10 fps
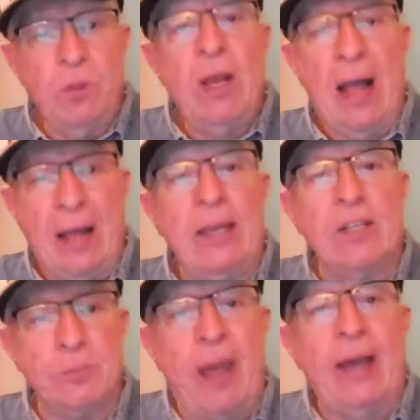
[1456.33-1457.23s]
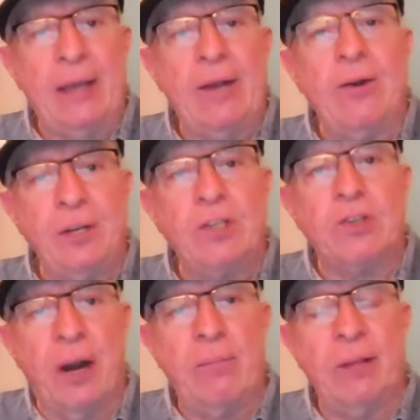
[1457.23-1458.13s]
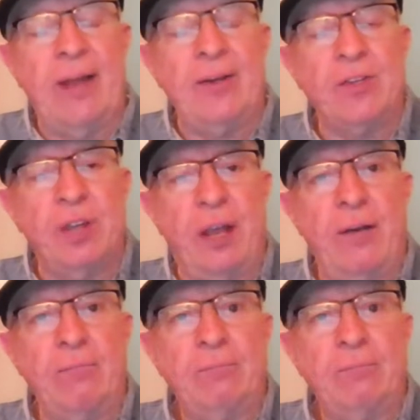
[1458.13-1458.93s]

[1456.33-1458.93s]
hockey is back here in Detroit. I'm glad to see it.